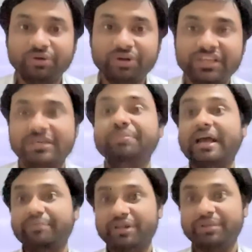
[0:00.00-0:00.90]
Okay,
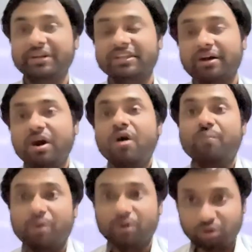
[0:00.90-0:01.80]
sometimes even the
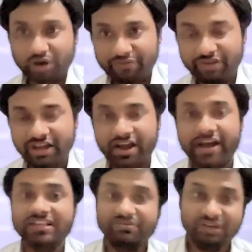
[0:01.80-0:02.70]
photographic
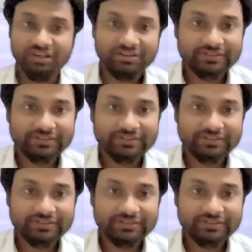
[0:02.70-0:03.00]
as well,